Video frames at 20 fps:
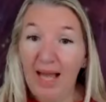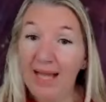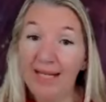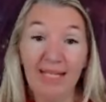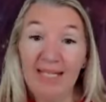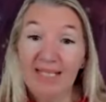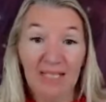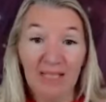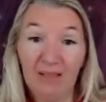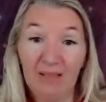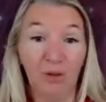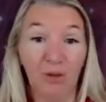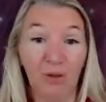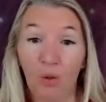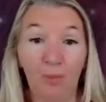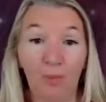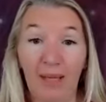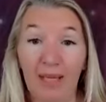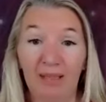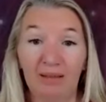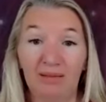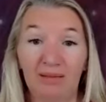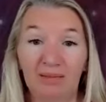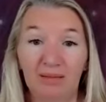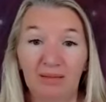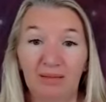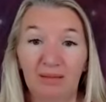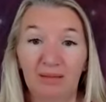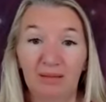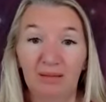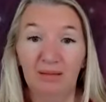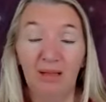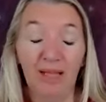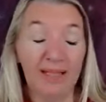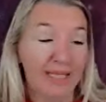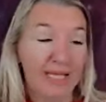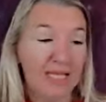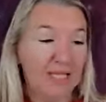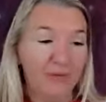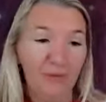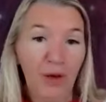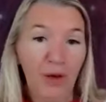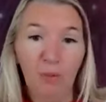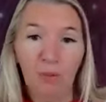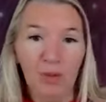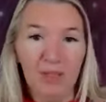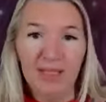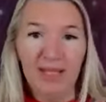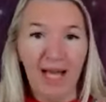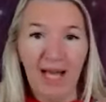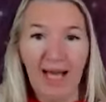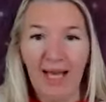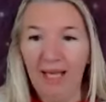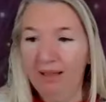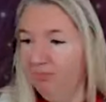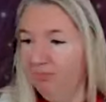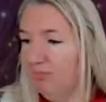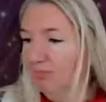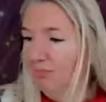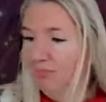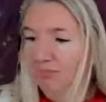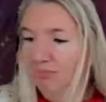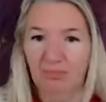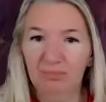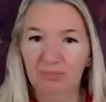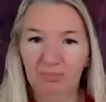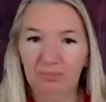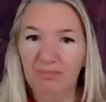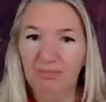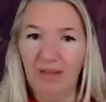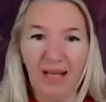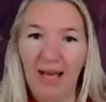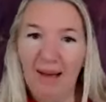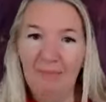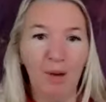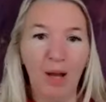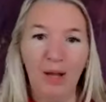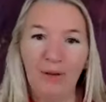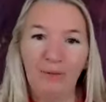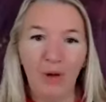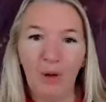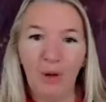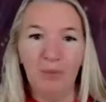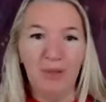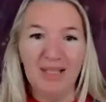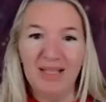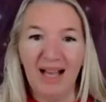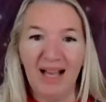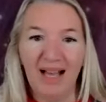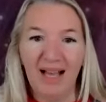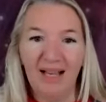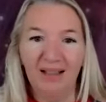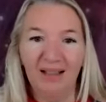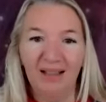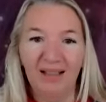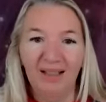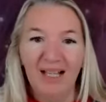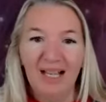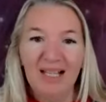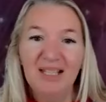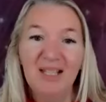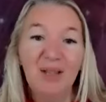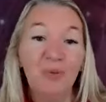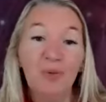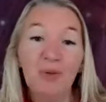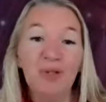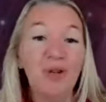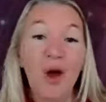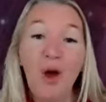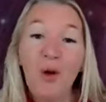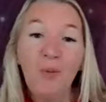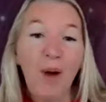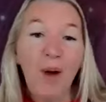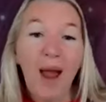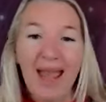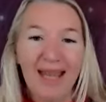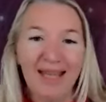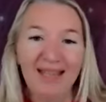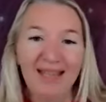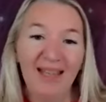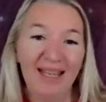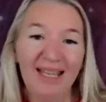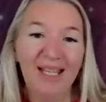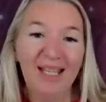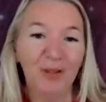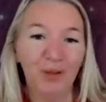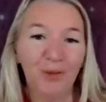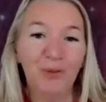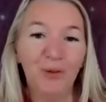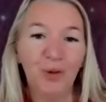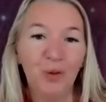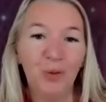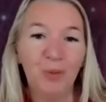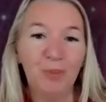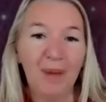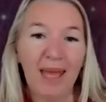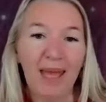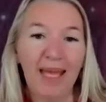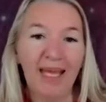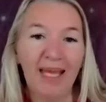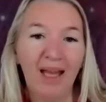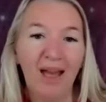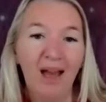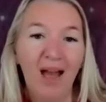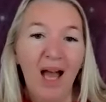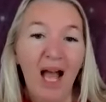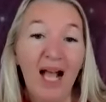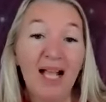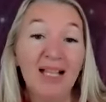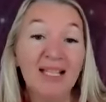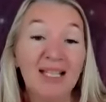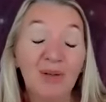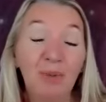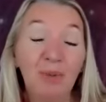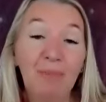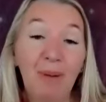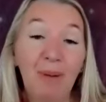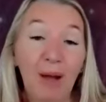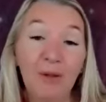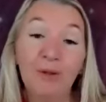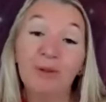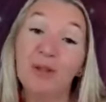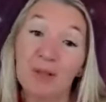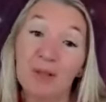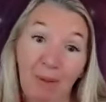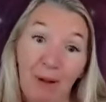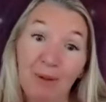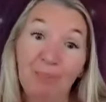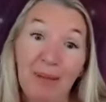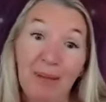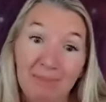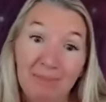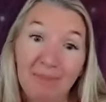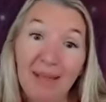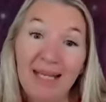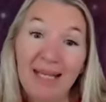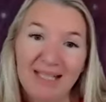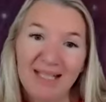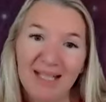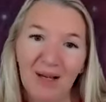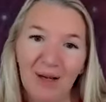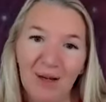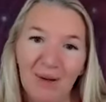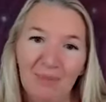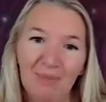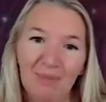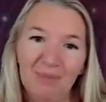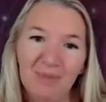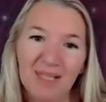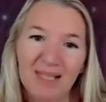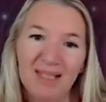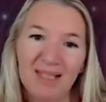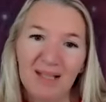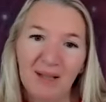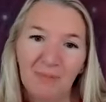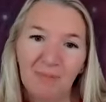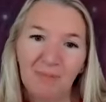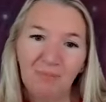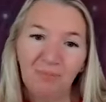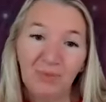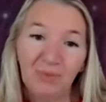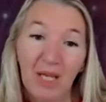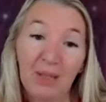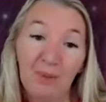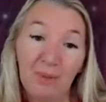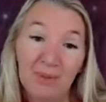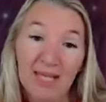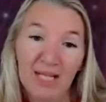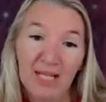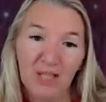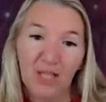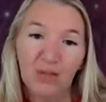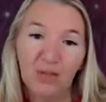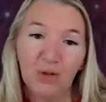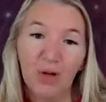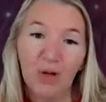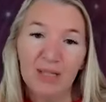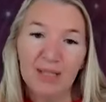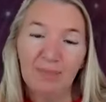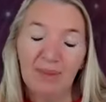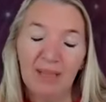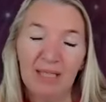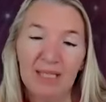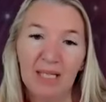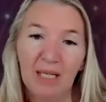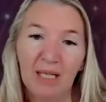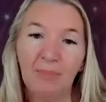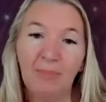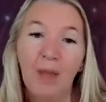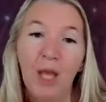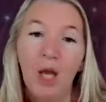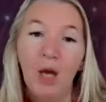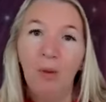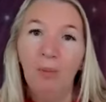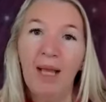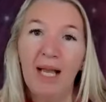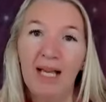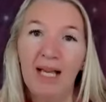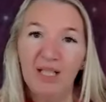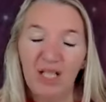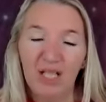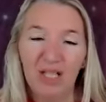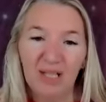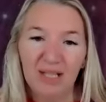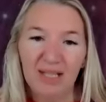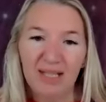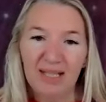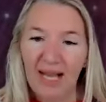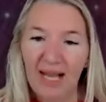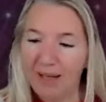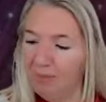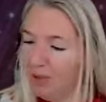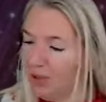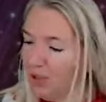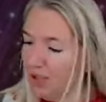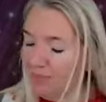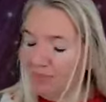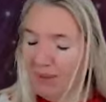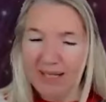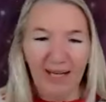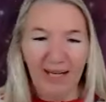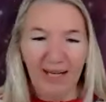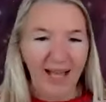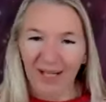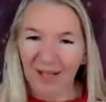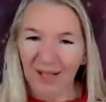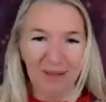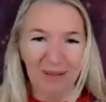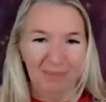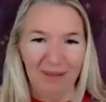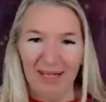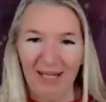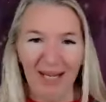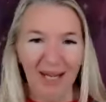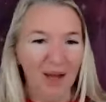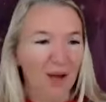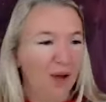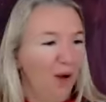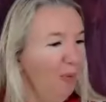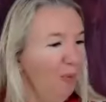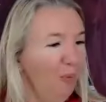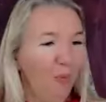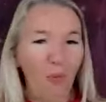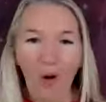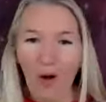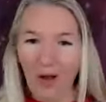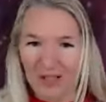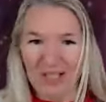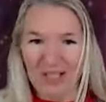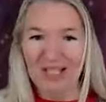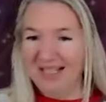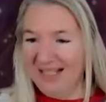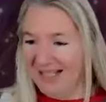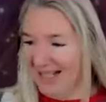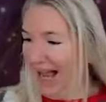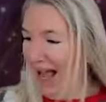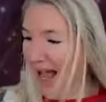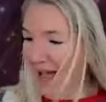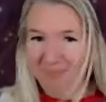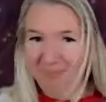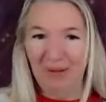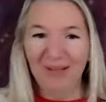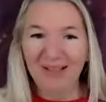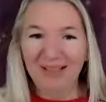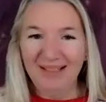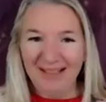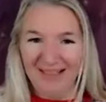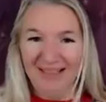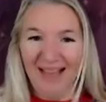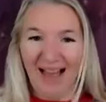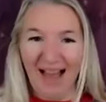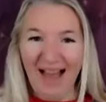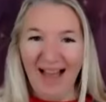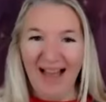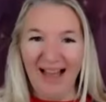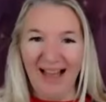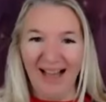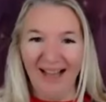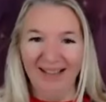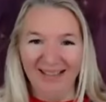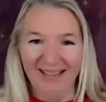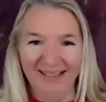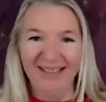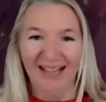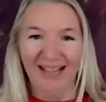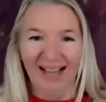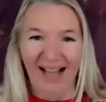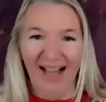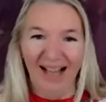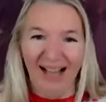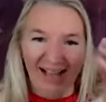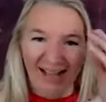And he didn't call me. Like his phone was there and my phone was there. So there was no way that he could have called me. And so we both, because both being mediums, he was actually a trance medium, we actually just sat and we just went, hang on a minute, what just happened there?